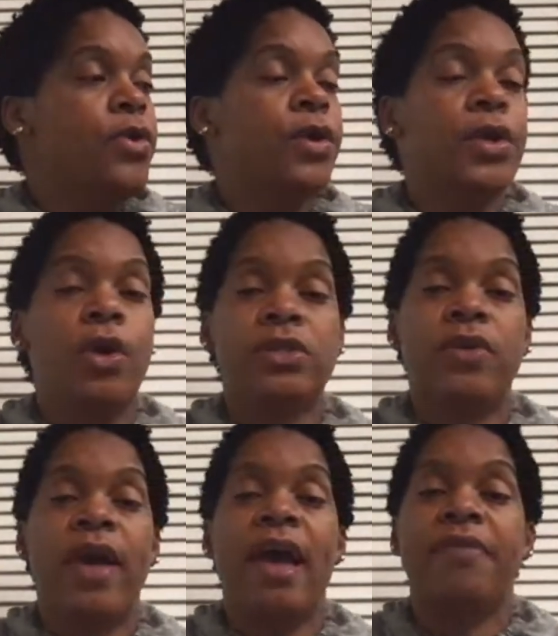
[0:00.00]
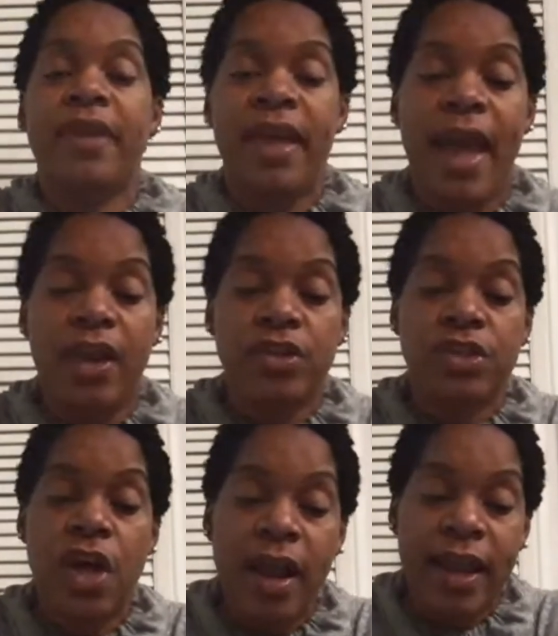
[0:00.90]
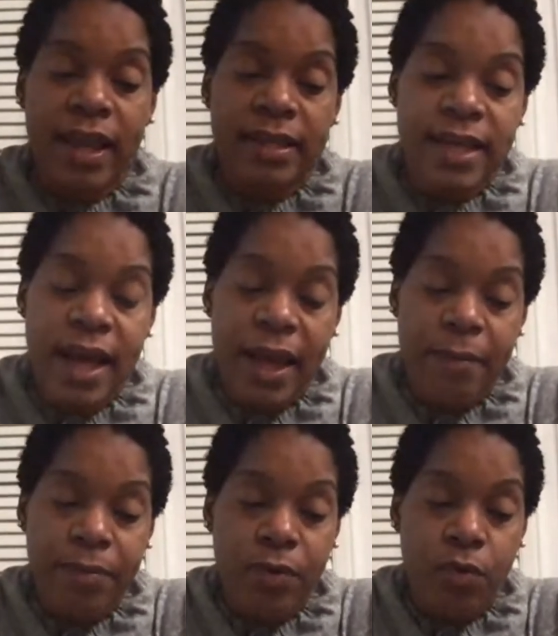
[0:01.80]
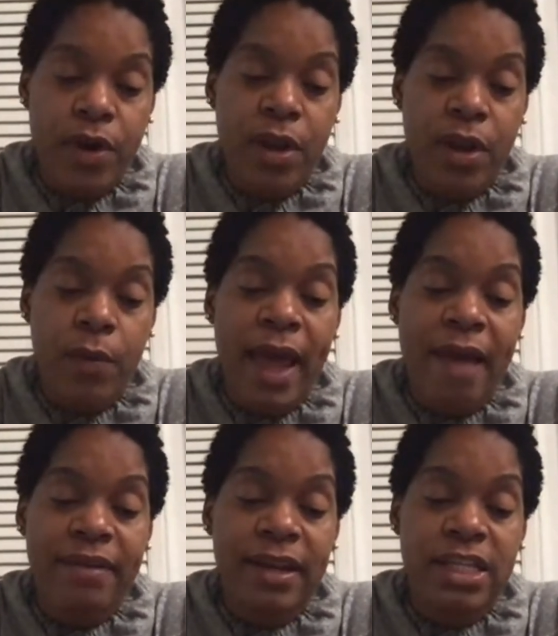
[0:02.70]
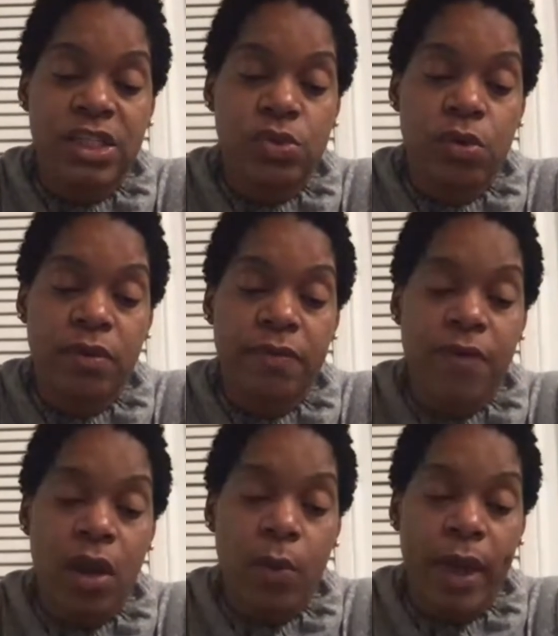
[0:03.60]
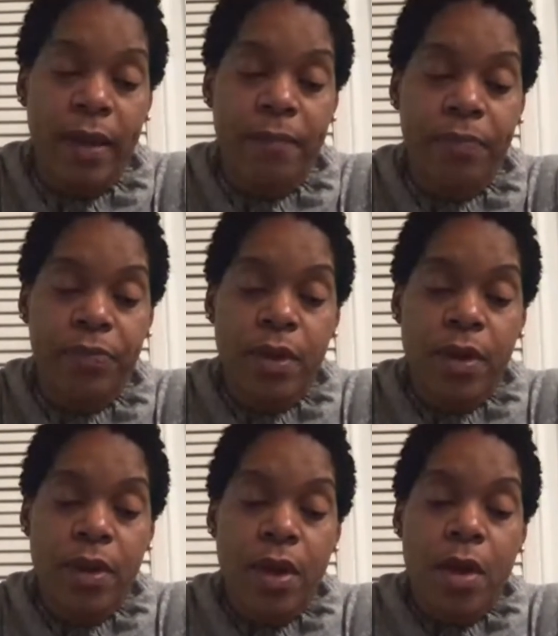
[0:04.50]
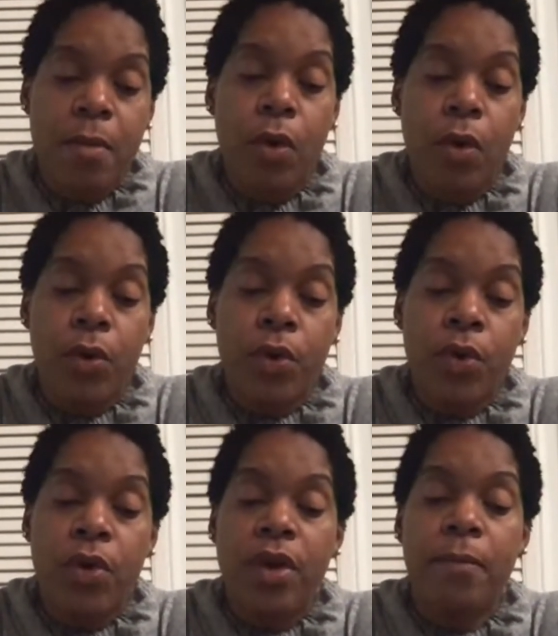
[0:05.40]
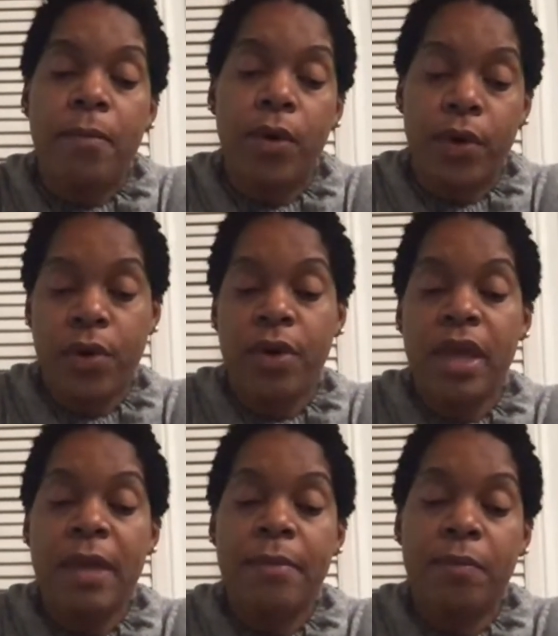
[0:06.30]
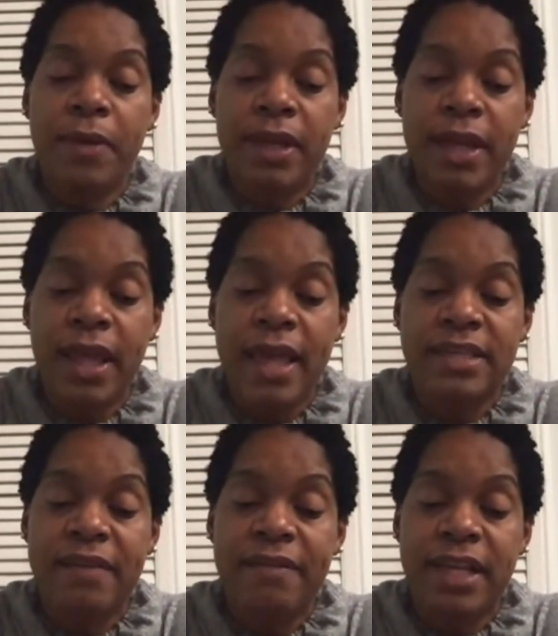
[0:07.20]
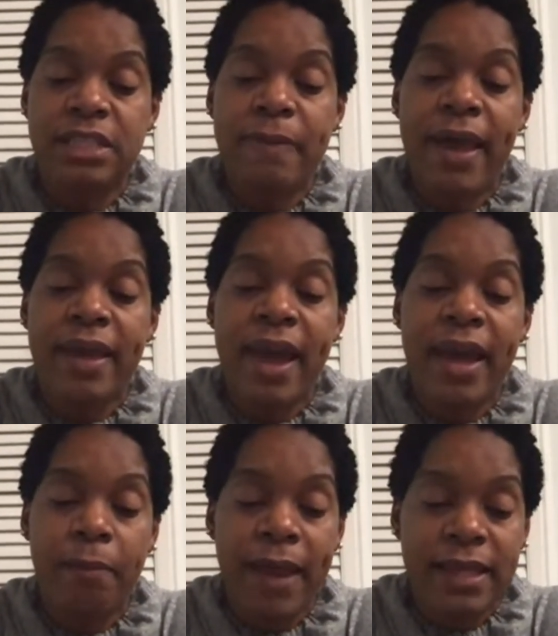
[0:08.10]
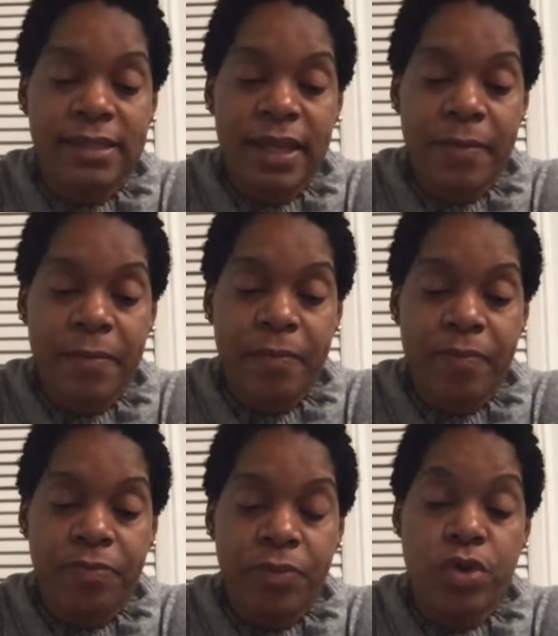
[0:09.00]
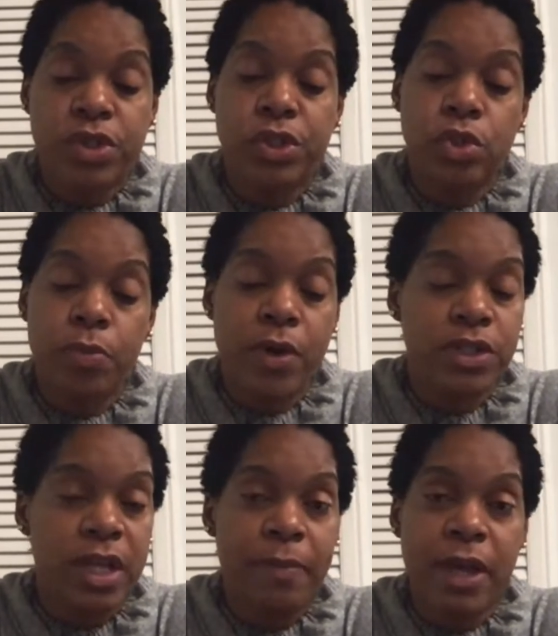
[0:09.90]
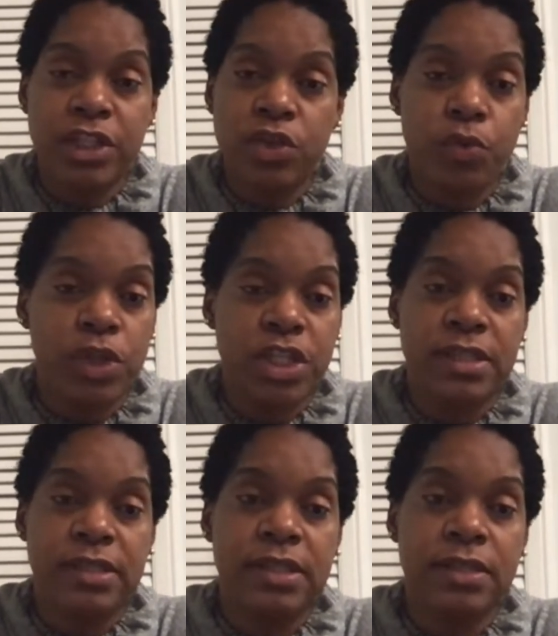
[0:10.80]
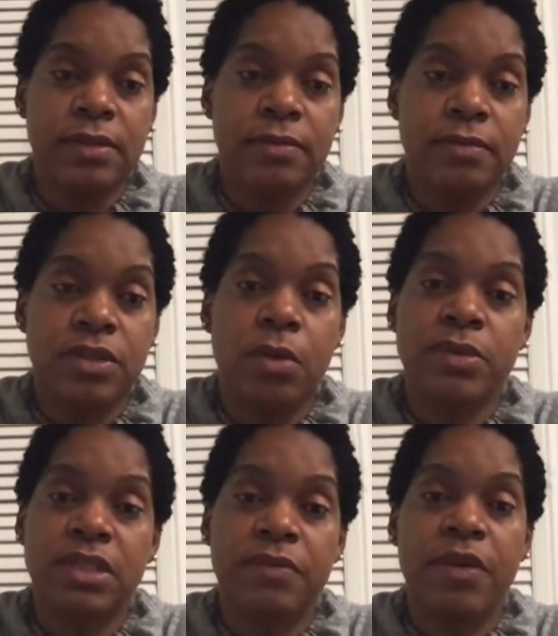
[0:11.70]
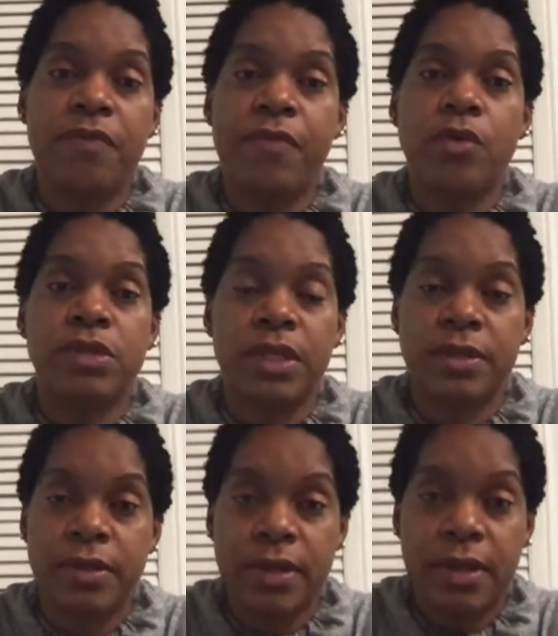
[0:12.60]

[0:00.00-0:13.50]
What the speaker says: You can also have the catatonic type, where you will have at least 2 of the following. Motor immobility as evidenced by cataplexy or stupor, so the patient will just, it's almost as if they're frozen